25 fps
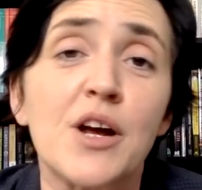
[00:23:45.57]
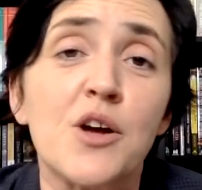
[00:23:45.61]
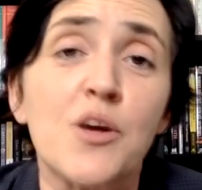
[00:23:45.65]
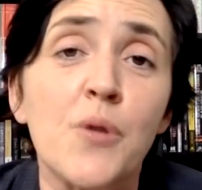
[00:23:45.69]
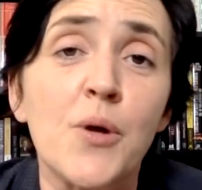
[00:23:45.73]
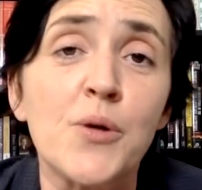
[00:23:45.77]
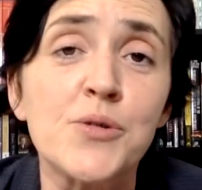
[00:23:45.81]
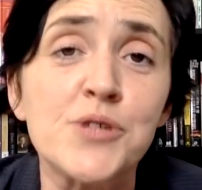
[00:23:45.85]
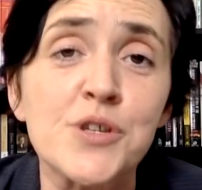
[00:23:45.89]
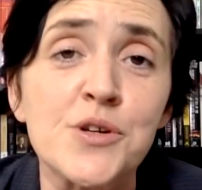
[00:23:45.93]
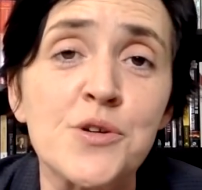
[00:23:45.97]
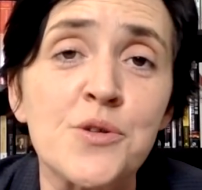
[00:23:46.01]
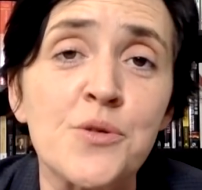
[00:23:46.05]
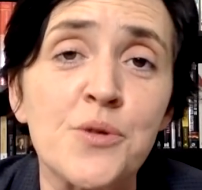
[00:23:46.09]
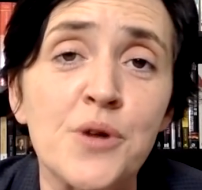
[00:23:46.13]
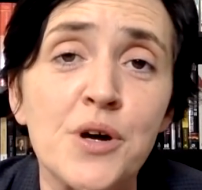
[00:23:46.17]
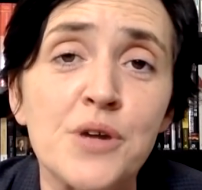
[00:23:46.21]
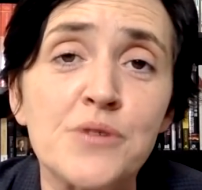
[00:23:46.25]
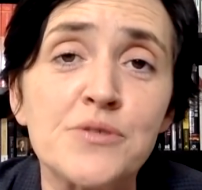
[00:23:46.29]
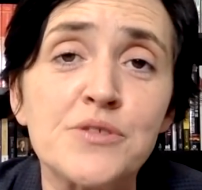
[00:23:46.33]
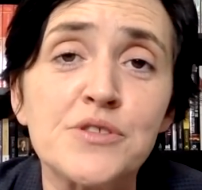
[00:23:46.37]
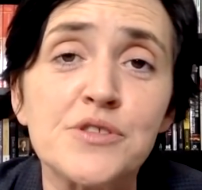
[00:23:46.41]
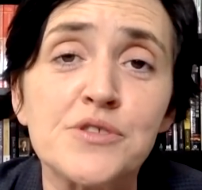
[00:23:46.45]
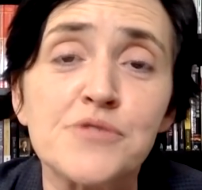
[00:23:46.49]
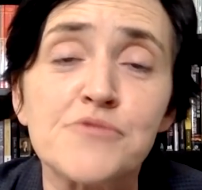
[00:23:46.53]
quote
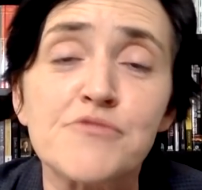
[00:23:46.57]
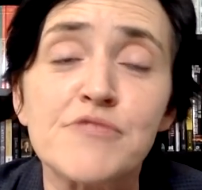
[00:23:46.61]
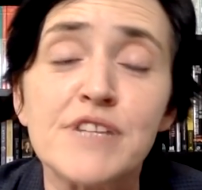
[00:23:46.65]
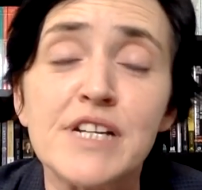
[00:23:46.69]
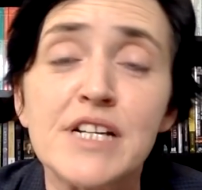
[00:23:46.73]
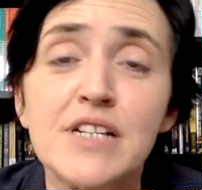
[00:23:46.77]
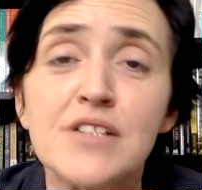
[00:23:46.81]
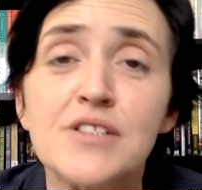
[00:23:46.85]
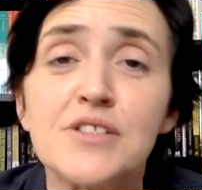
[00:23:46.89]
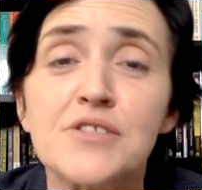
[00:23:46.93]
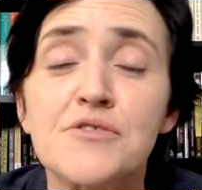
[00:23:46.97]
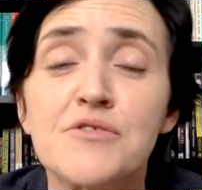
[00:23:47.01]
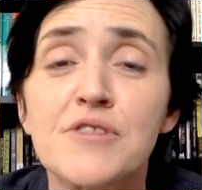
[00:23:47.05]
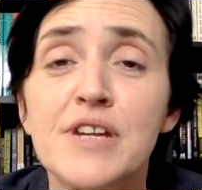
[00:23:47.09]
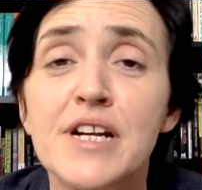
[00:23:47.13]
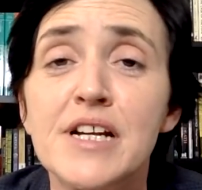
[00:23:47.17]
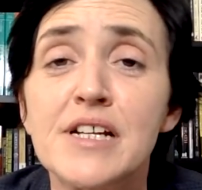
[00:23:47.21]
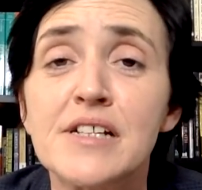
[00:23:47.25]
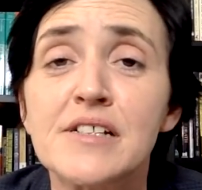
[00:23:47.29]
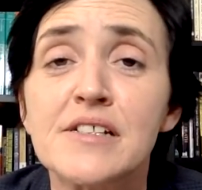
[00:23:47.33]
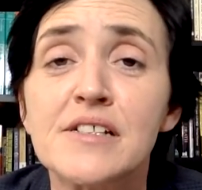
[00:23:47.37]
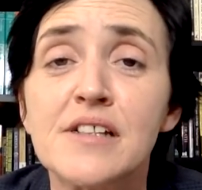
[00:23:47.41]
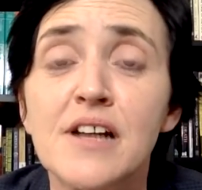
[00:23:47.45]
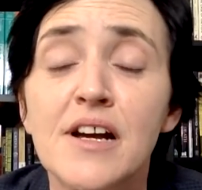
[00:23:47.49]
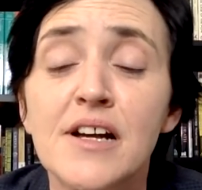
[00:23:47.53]
unquote real
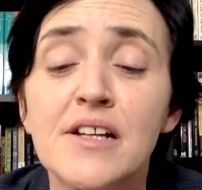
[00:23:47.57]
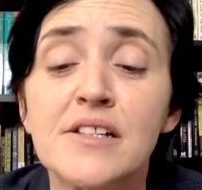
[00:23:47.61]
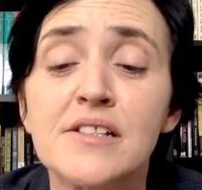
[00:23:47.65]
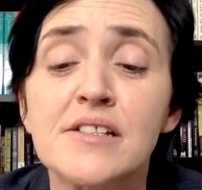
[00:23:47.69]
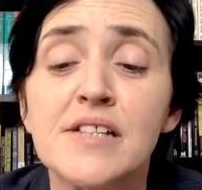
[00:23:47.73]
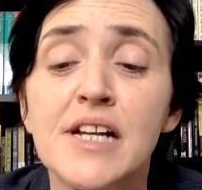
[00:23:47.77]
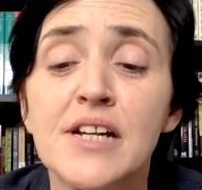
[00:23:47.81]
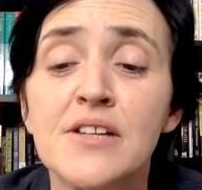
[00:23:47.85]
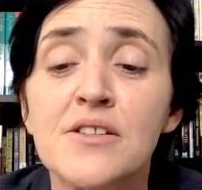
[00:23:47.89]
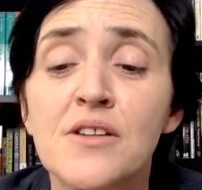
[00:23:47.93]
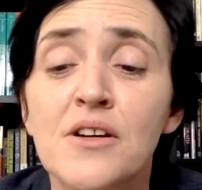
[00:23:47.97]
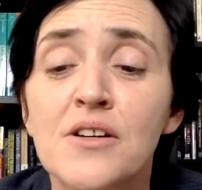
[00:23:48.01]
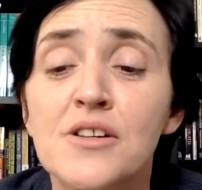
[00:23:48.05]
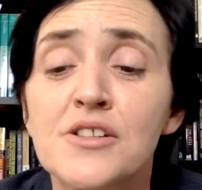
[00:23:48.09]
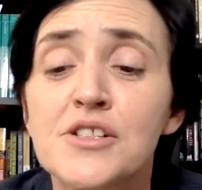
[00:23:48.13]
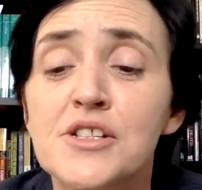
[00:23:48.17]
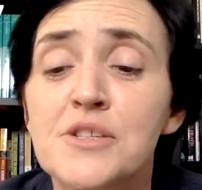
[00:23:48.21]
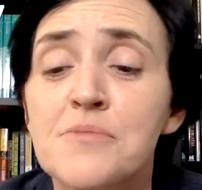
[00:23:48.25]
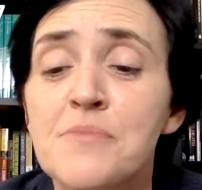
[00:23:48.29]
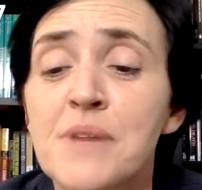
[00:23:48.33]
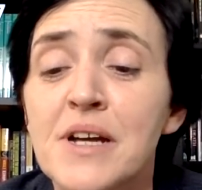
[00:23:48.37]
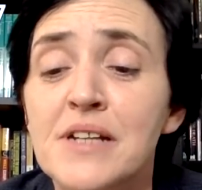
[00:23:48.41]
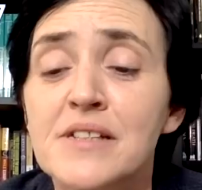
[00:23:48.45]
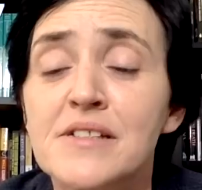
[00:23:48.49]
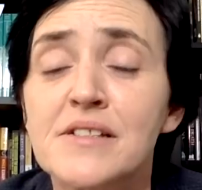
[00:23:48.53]
degree, science,
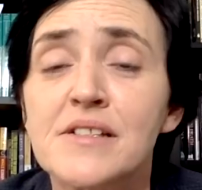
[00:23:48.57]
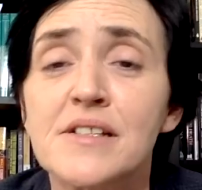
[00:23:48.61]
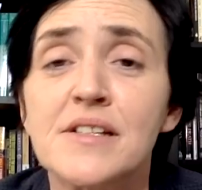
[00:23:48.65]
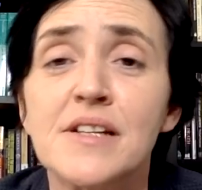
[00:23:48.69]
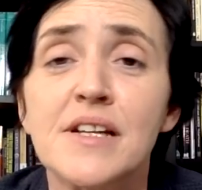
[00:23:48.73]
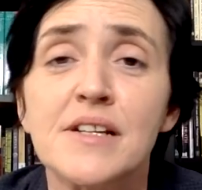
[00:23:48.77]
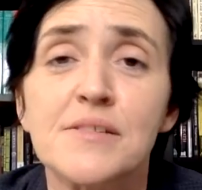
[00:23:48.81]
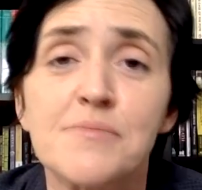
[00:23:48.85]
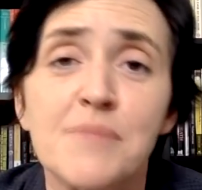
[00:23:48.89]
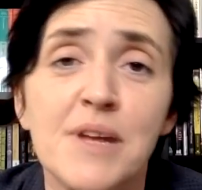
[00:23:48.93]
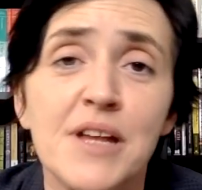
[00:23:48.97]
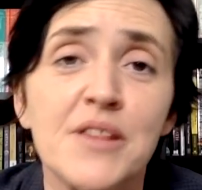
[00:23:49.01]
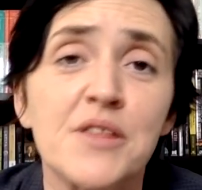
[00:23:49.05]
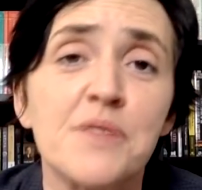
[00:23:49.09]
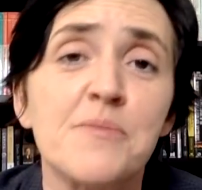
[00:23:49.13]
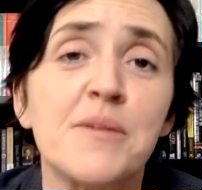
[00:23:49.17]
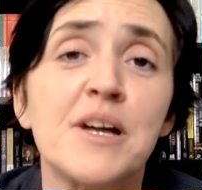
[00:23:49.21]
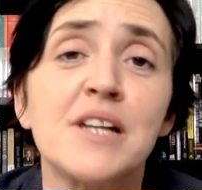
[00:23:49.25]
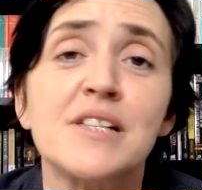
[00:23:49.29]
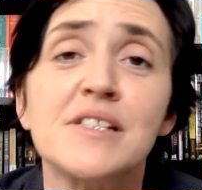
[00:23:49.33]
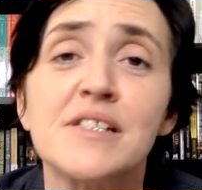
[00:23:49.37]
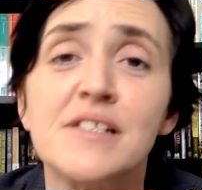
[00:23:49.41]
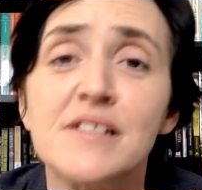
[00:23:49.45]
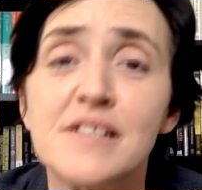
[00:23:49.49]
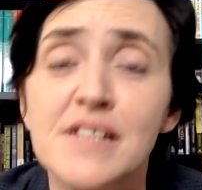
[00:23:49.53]
technology, medicine,
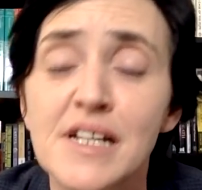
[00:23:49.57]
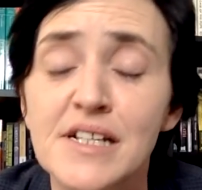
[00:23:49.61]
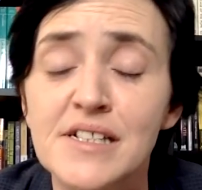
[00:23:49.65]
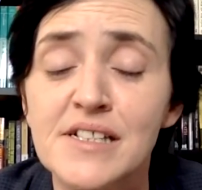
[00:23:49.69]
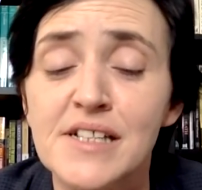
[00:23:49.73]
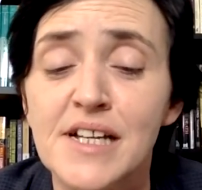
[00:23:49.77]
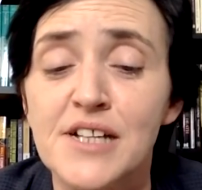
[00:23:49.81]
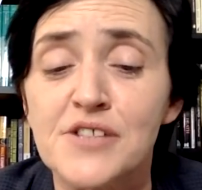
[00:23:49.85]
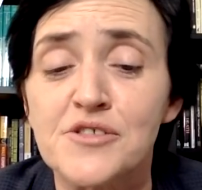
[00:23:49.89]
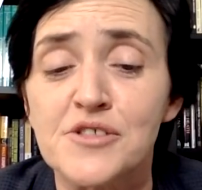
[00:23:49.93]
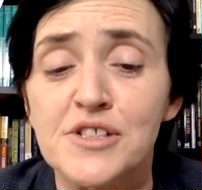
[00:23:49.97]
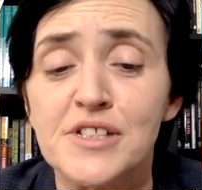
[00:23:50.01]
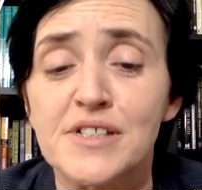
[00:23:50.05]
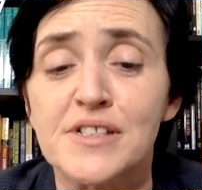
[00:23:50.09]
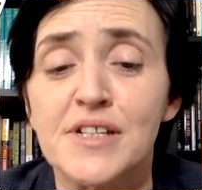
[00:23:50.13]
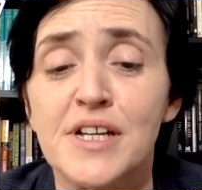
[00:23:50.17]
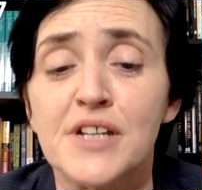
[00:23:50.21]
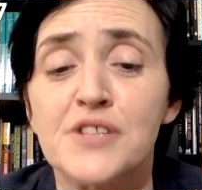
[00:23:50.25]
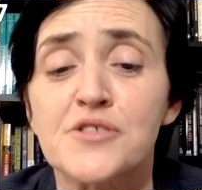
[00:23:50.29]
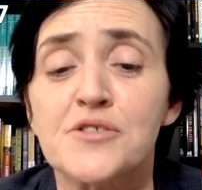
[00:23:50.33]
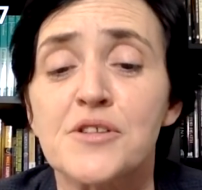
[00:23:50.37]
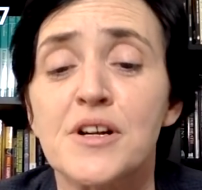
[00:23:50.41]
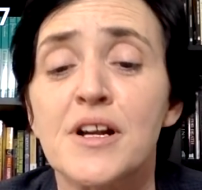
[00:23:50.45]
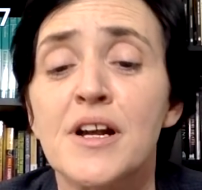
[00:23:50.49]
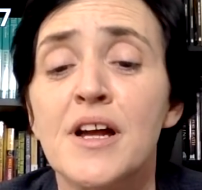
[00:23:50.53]
mathematics, etc.,
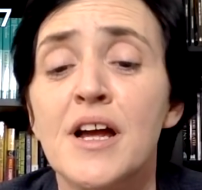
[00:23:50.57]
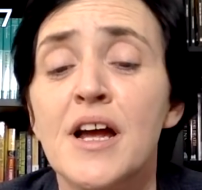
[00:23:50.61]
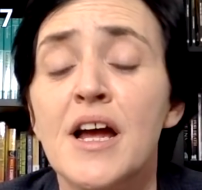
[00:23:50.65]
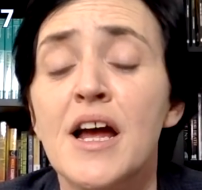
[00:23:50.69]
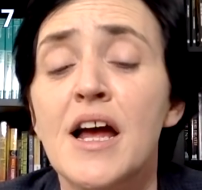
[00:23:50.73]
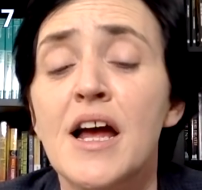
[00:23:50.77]
etc.,